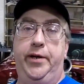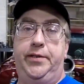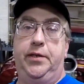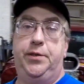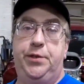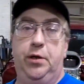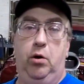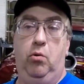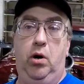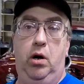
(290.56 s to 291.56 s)

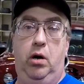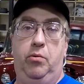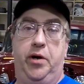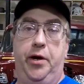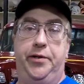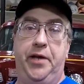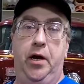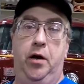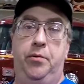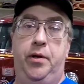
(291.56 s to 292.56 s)
so we got it
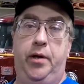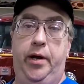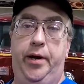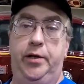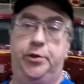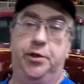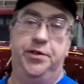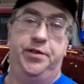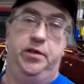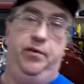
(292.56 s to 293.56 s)
down, and as you can
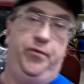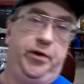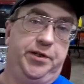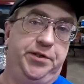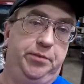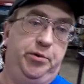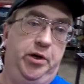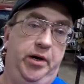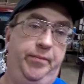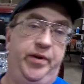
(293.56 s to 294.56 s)
see, if you can see
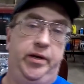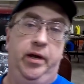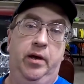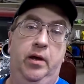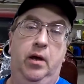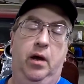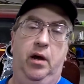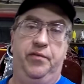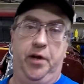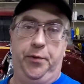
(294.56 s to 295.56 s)
behind me,
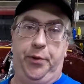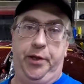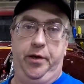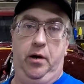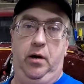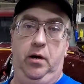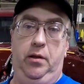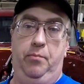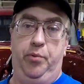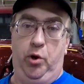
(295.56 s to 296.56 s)
I've got
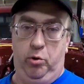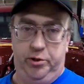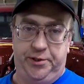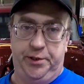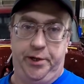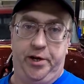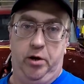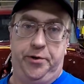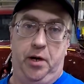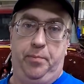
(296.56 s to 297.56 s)
the blower sitting
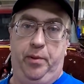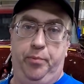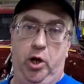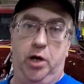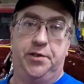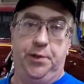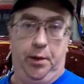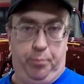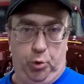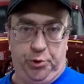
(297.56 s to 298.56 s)
on top of the blocks,
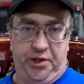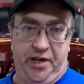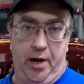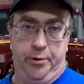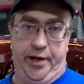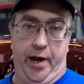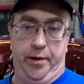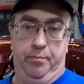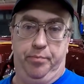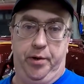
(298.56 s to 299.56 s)
not bolted down
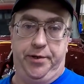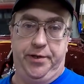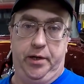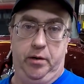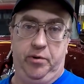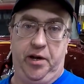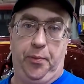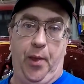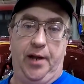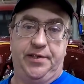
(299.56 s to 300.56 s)
yet, but we got that